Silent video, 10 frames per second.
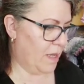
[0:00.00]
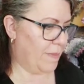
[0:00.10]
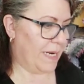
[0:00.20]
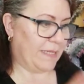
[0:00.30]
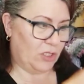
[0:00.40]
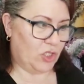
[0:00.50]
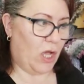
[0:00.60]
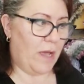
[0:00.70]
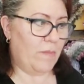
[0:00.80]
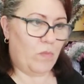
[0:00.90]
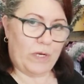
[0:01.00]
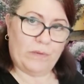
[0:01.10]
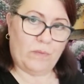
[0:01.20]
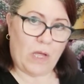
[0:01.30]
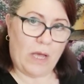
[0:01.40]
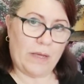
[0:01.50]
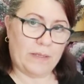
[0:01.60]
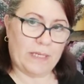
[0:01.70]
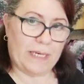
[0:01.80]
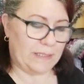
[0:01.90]
But at the time when I
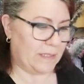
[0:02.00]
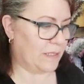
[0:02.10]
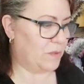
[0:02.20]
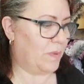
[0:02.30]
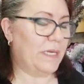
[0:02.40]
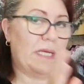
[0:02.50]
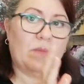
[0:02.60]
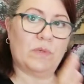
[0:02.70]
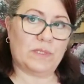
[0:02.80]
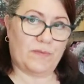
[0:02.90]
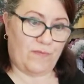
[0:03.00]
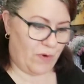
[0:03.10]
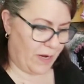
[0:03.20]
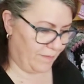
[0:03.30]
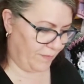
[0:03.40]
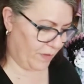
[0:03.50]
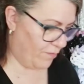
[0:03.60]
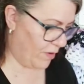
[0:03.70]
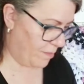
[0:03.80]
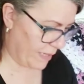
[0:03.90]
collected this one, it was free
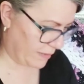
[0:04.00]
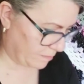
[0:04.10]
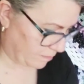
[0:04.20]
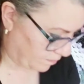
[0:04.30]
pattern.